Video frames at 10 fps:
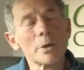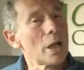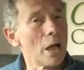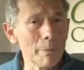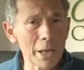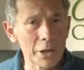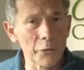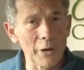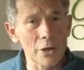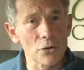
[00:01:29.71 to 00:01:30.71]
Car
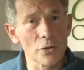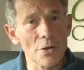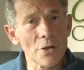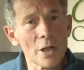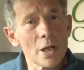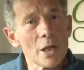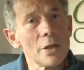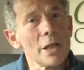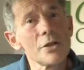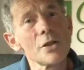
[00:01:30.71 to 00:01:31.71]
manufacturers
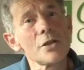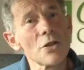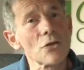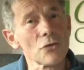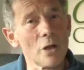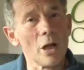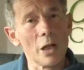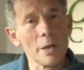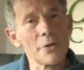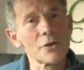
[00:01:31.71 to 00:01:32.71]
need to
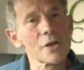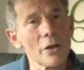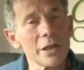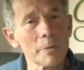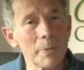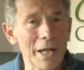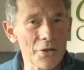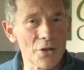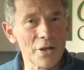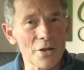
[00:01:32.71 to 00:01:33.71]
describe the towing
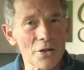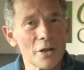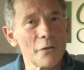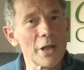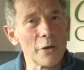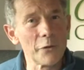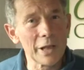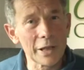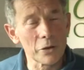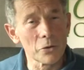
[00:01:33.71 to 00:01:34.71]
capacities of their
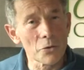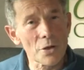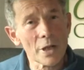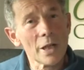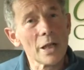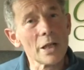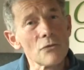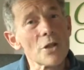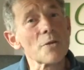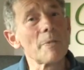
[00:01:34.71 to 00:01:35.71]
vehicles in
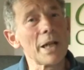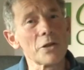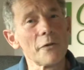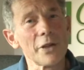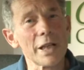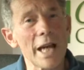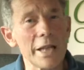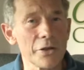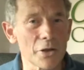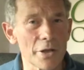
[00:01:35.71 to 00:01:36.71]
respect of the
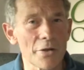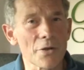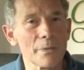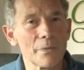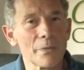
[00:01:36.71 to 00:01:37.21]
engines.